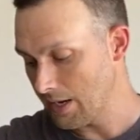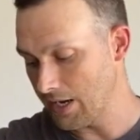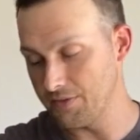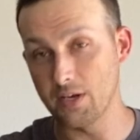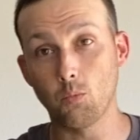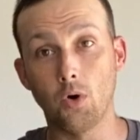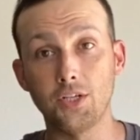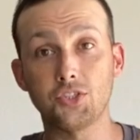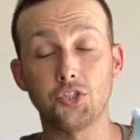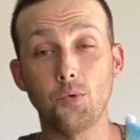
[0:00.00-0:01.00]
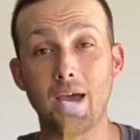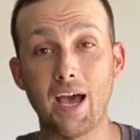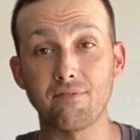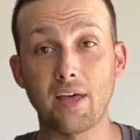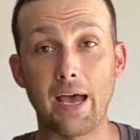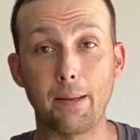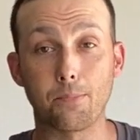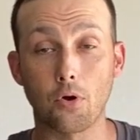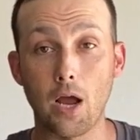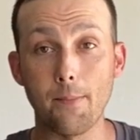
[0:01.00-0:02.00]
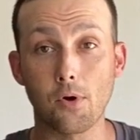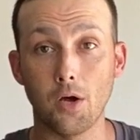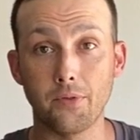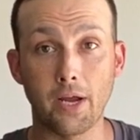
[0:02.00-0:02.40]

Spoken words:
And then once you have that primer on